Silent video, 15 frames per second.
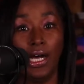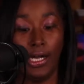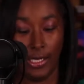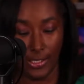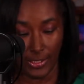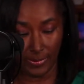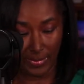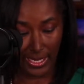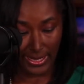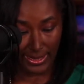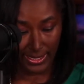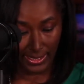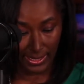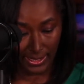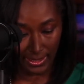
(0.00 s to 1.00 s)
And
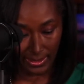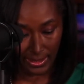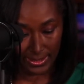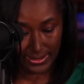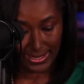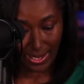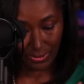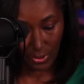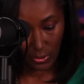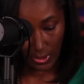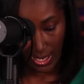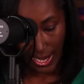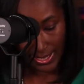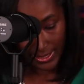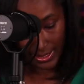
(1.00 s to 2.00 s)
then in South
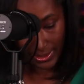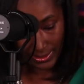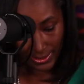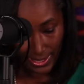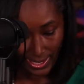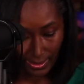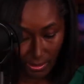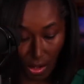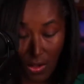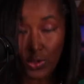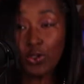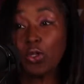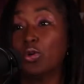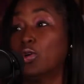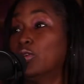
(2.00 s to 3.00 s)
Carolina, that
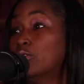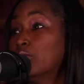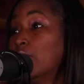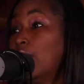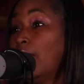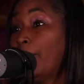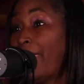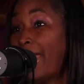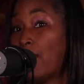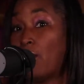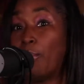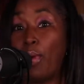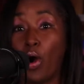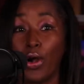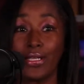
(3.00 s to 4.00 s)
also
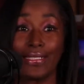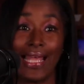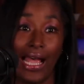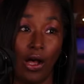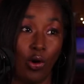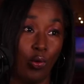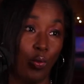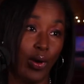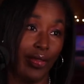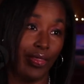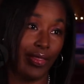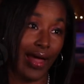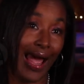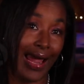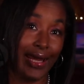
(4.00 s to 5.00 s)
pars out
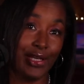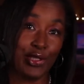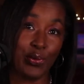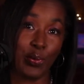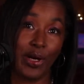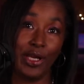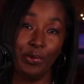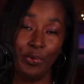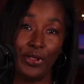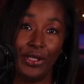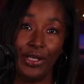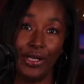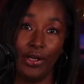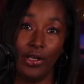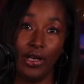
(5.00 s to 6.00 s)
with the highest rate
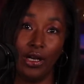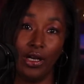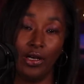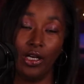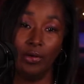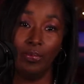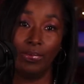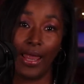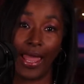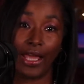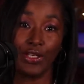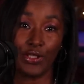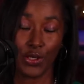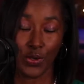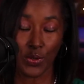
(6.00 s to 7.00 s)
being in Black
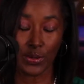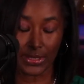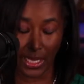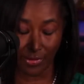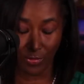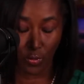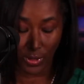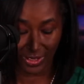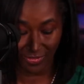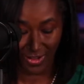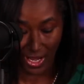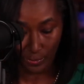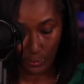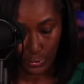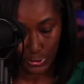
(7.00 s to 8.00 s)
adults at
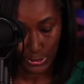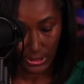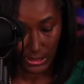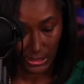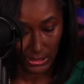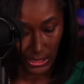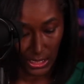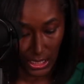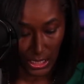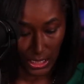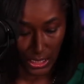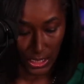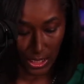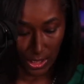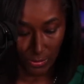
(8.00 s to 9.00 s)
45%,
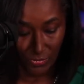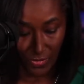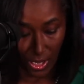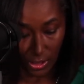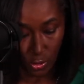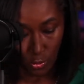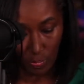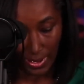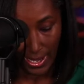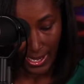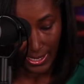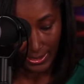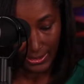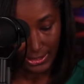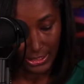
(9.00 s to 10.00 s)
followed
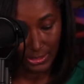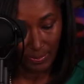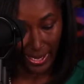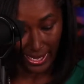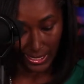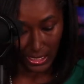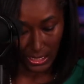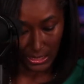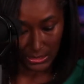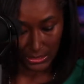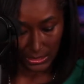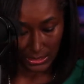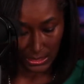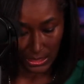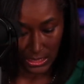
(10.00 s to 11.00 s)
by
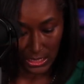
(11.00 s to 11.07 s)
Hispanics